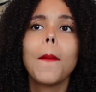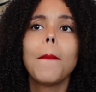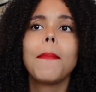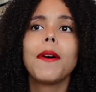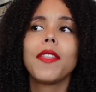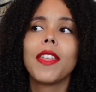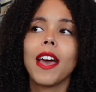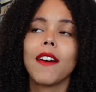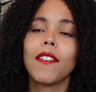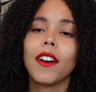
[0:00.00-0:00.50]

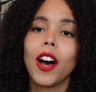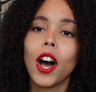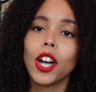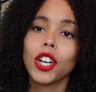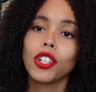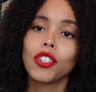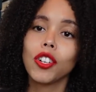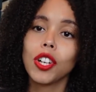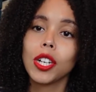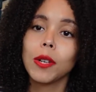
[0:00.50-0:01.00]
but they have a one
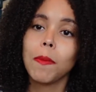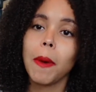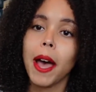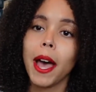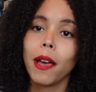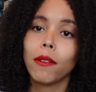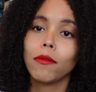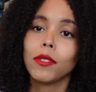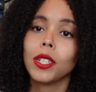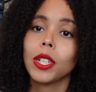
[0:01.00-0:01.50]
hundred
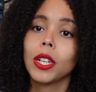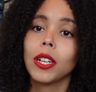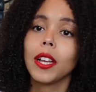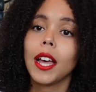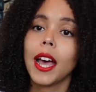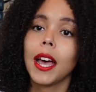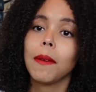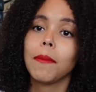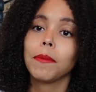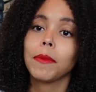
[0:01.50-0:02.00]
pound
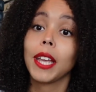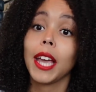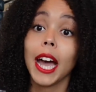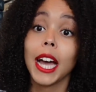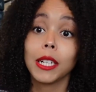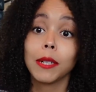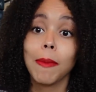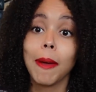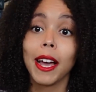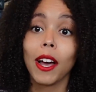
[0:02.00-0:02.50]
um,
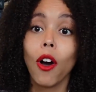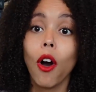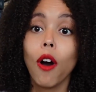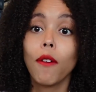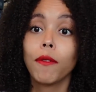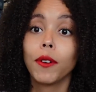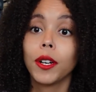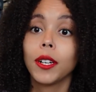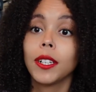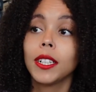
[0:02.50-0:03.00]
cashback
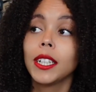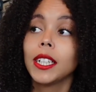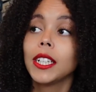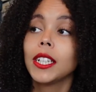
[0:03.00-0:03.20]
offer